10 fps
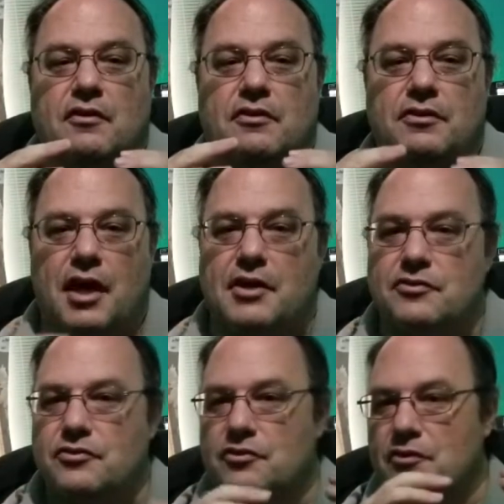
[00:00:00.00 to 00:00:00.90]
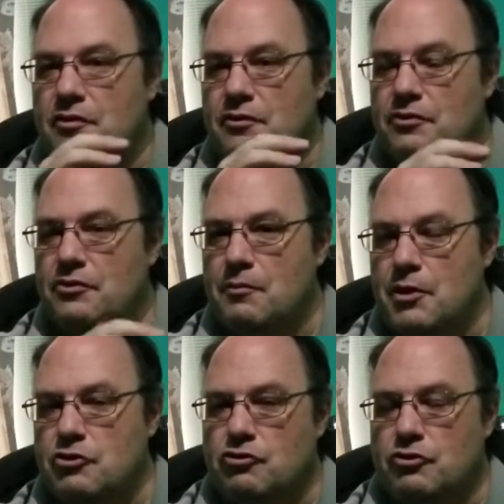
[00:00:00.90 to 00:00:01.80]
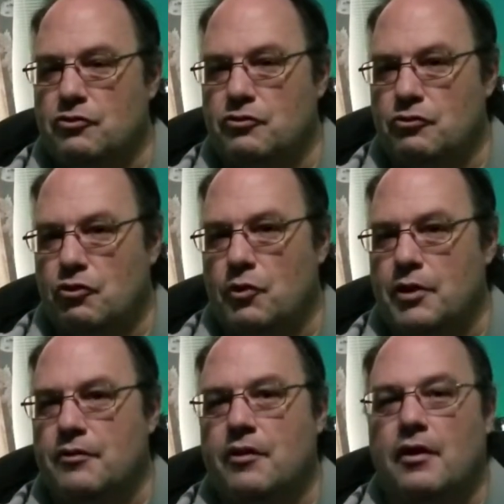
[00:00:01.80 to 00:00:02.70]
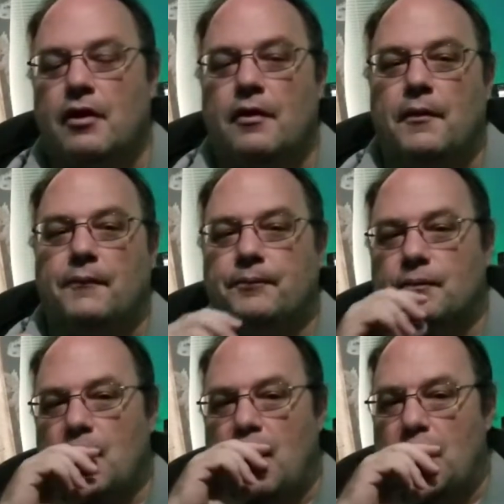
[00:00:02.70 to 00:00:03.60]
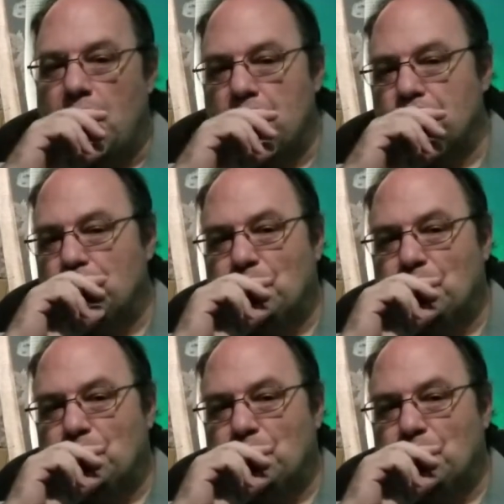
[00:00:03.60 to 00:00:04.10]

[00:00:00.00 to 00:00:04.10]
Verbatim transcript: nice dimension to it. Um,